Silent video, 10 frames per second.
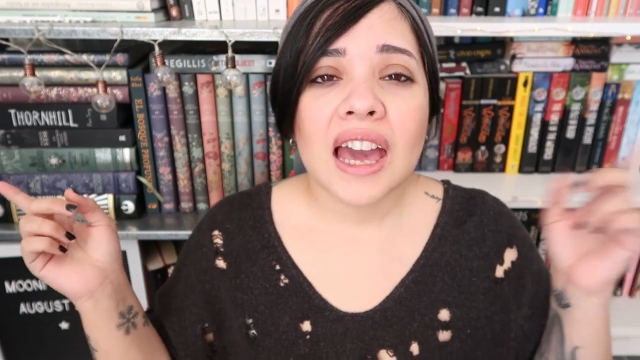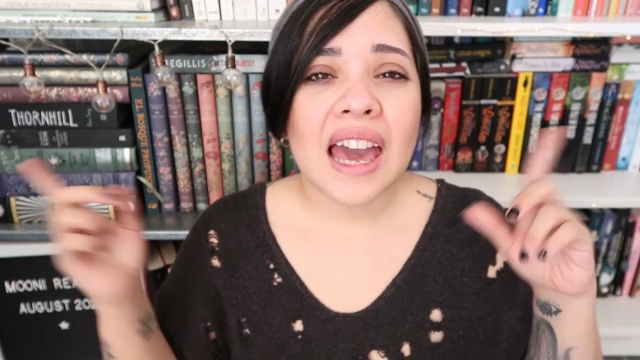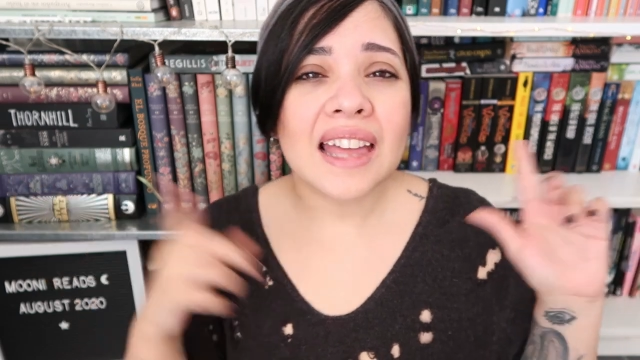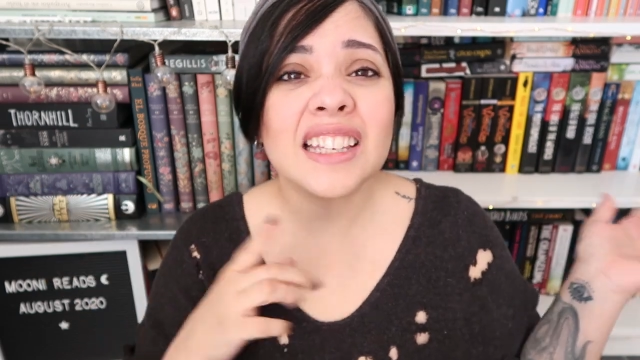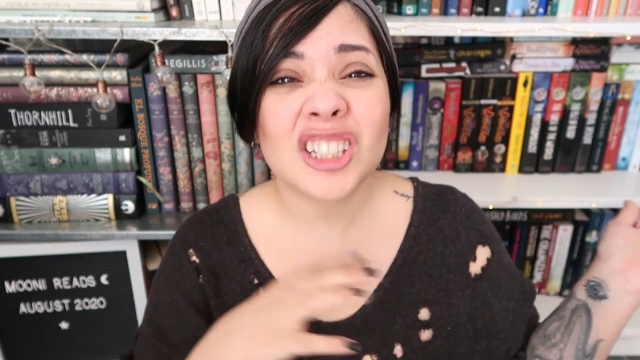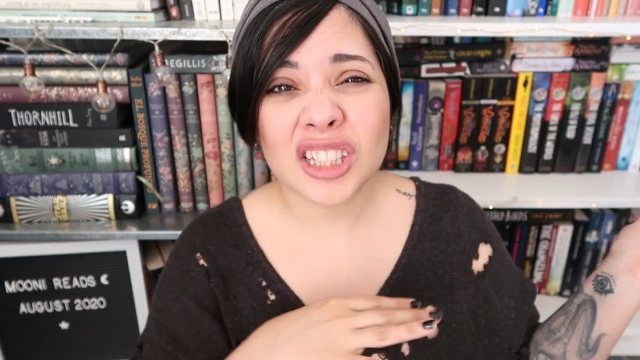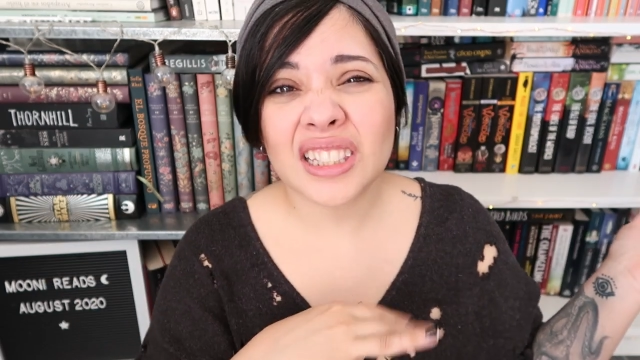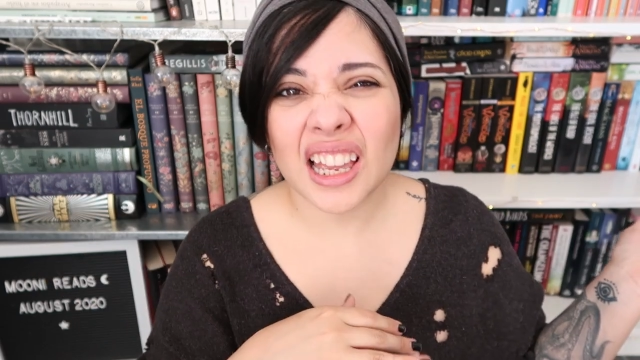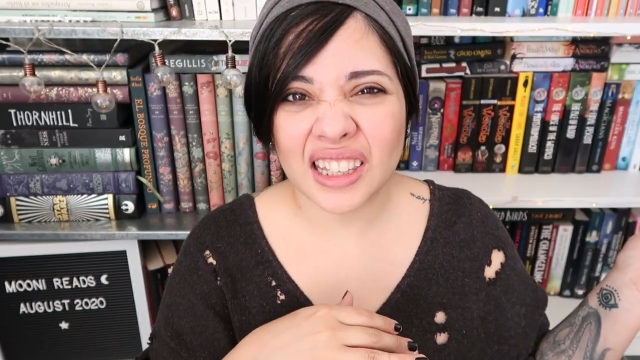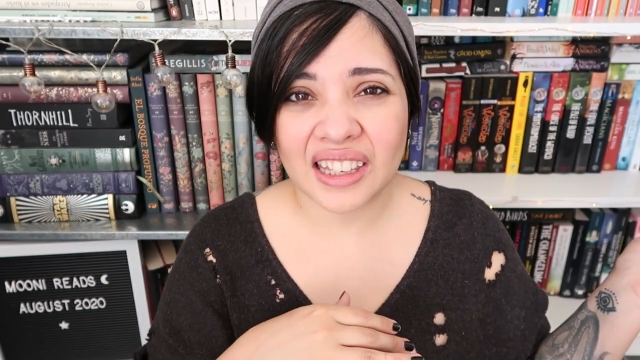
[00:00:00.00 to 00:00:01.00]
and then she
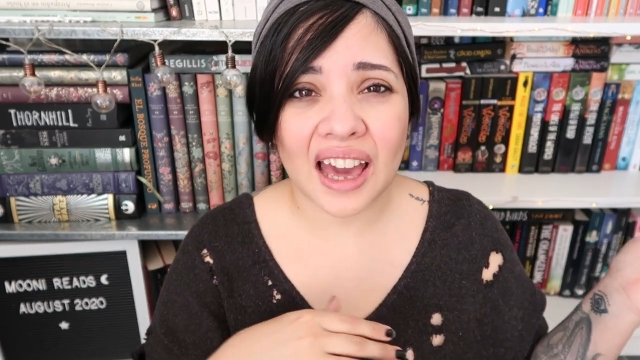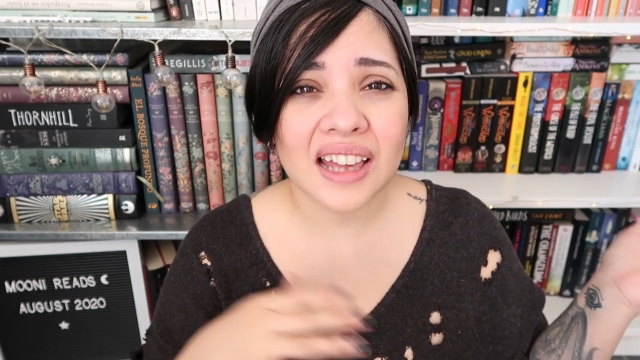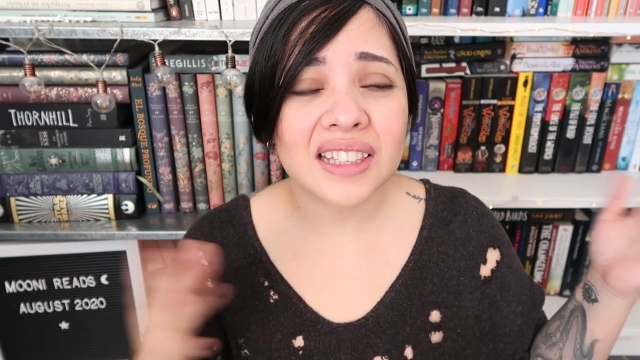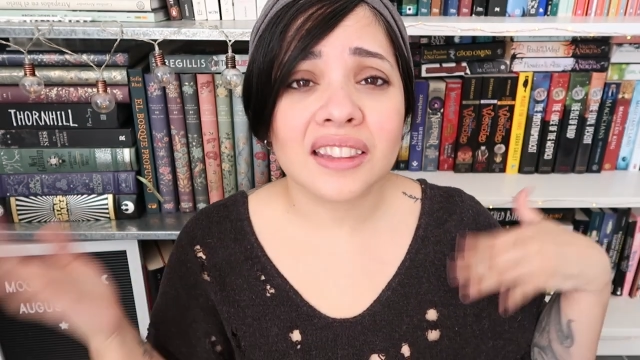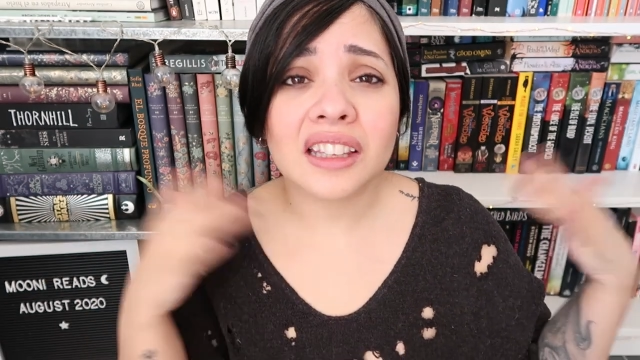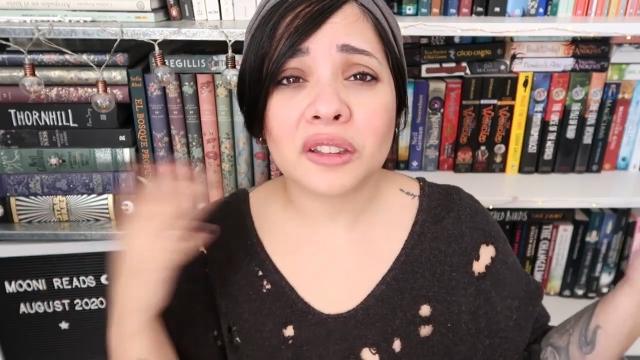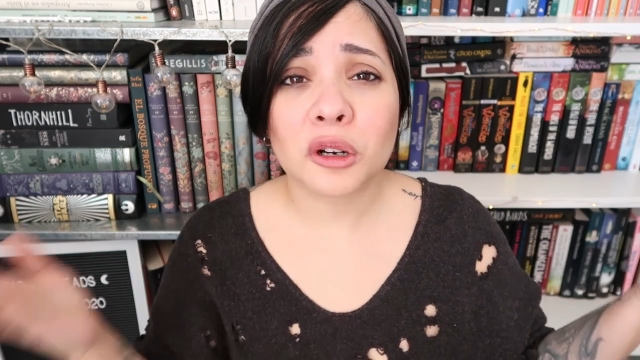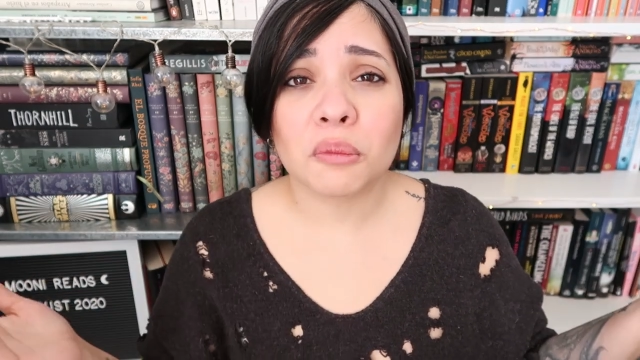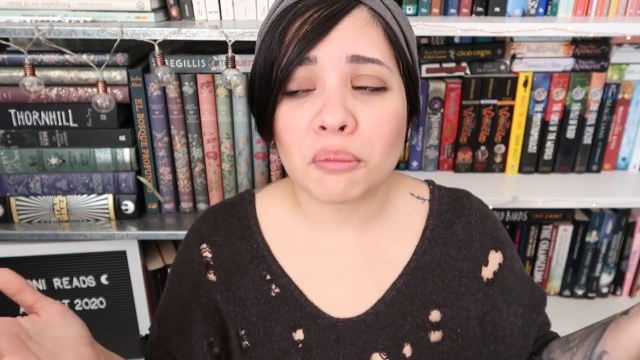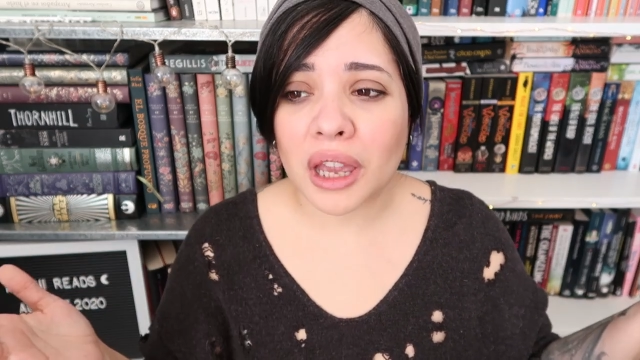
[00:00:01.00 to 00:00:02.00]
said yes, and then
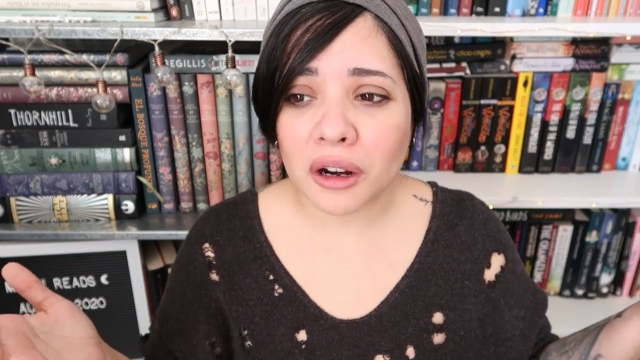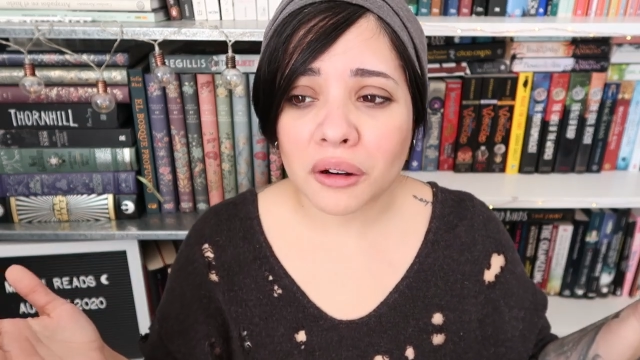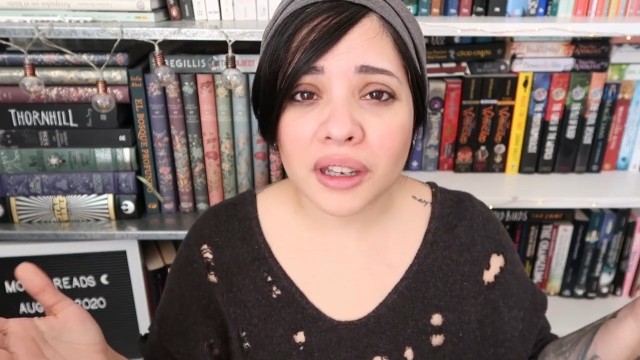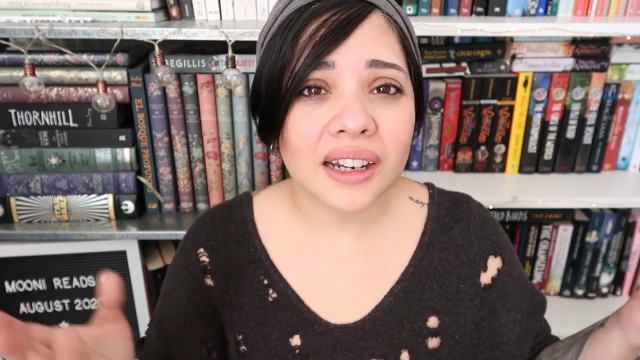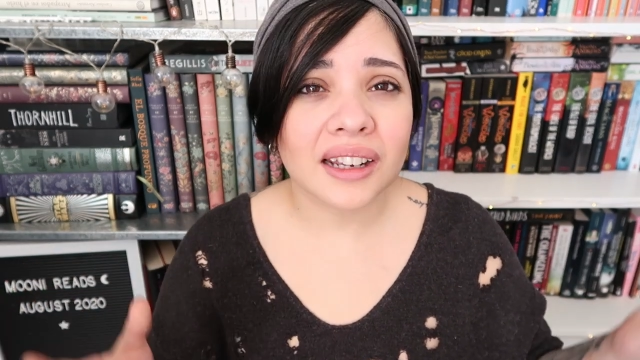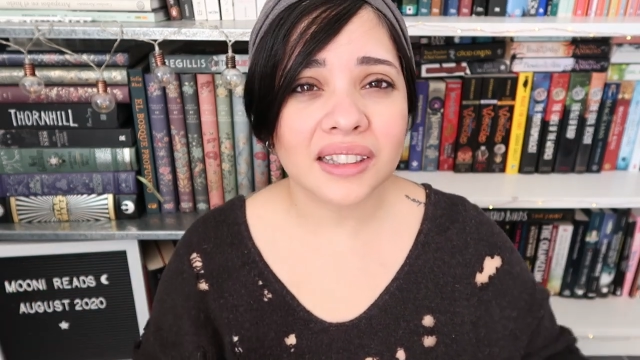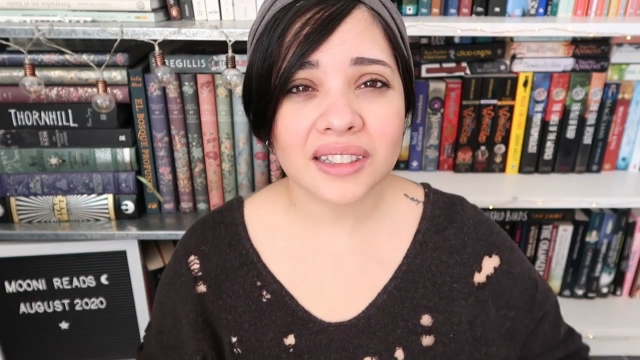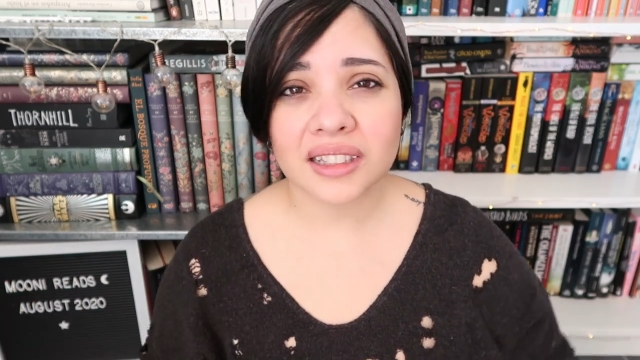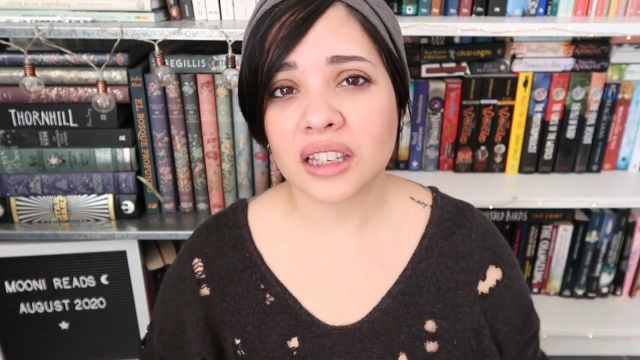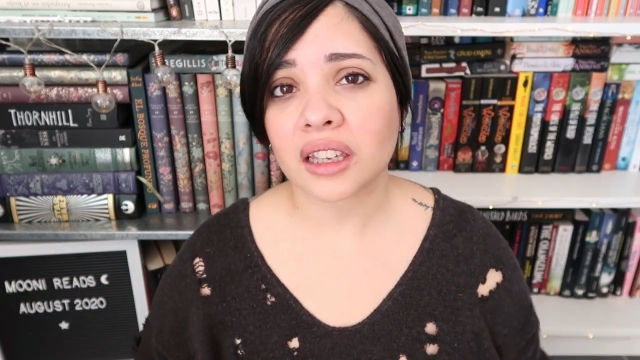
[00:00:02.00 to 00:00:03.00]
they're married, and
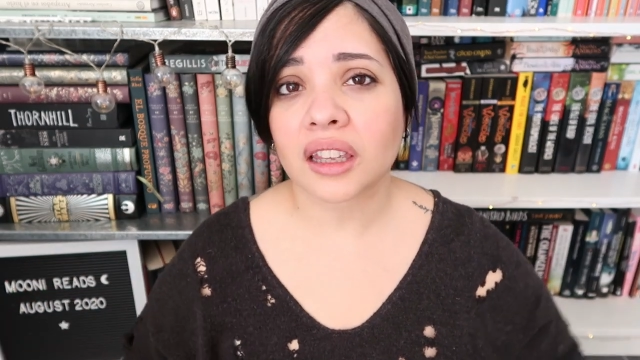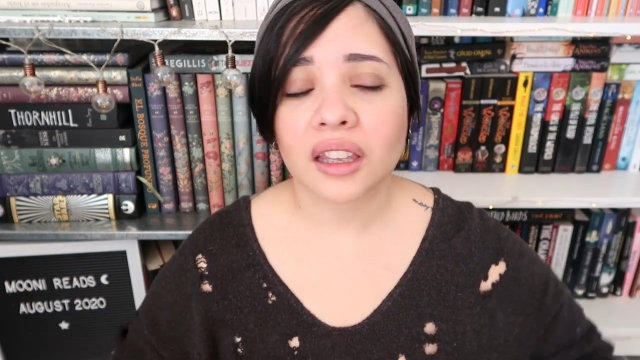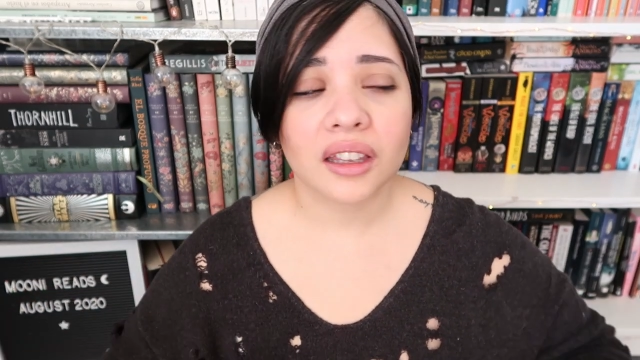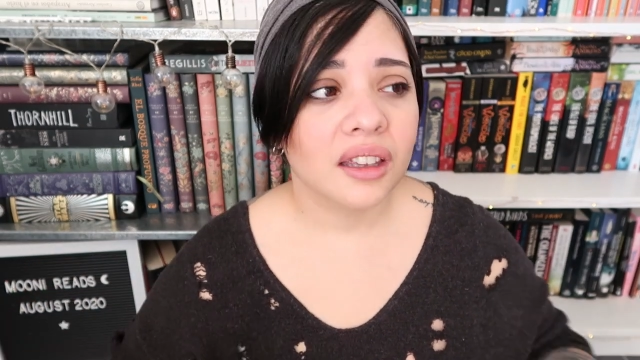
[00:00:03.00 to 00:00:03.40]
it's like,